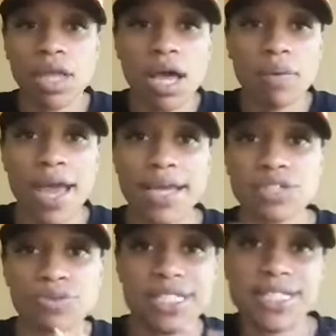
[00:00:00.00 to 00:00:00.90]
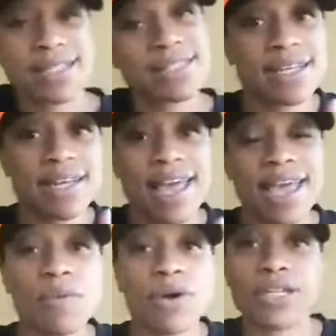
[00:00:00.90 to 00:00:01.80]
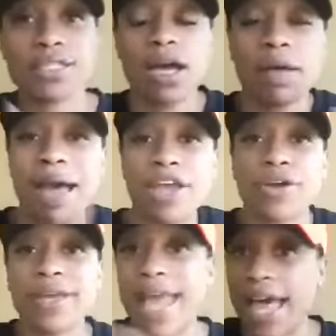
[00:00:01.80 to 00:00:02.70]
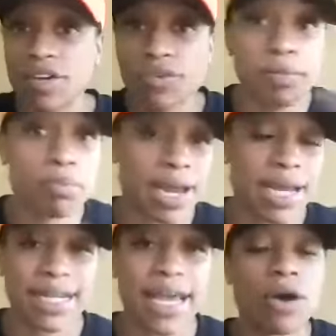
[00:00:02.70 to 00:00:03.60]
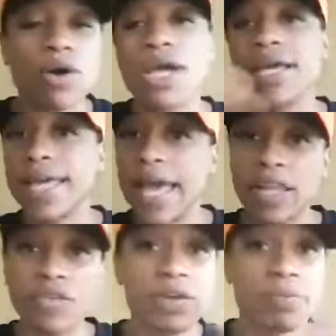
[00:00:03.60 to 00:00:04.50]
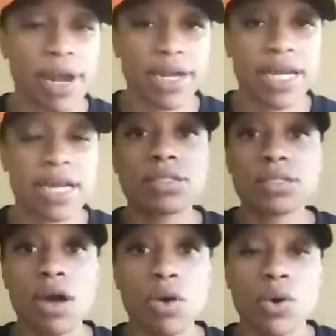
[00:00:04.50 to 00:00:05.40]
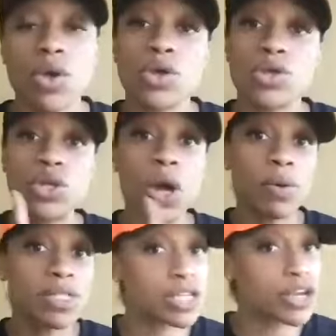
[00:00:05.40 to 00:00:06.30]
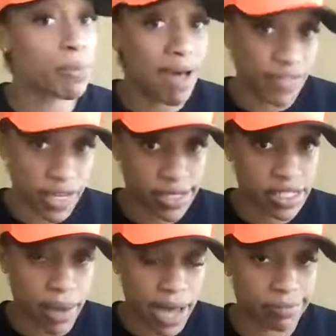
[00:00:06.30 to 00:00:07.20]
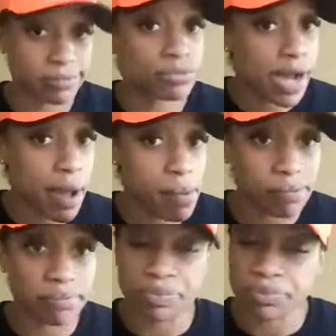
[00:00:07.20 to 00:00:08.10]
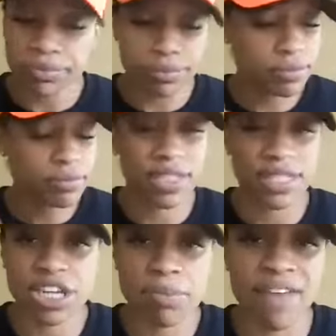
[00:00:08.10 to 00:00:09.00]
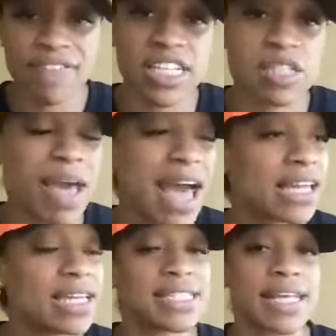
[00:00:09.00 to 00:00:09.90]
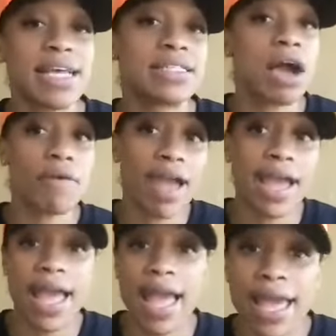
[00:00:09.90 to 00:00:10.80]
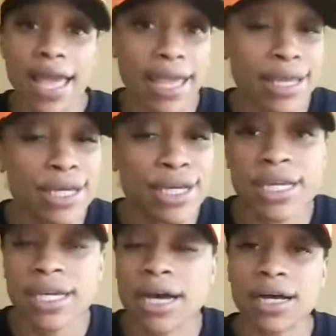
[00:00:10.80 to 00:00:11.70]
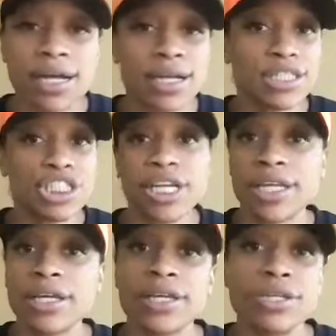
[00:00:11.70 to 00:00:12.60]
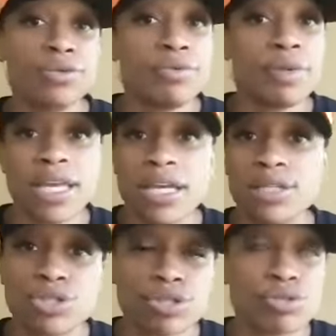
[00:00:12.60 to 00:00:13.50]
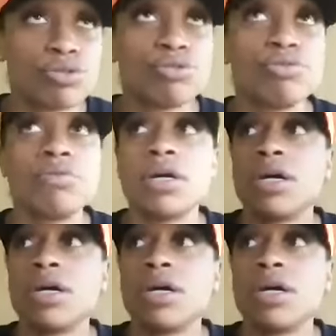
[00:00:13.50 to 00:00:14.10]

All right, it's Reset Sunday, and we're going to talk about your calorie breakdown. Calorie breakdown. So you go into your MyFitnessPal, right? Into your MyFitnessPal, and it says, all right, hey, Shakita, you need to,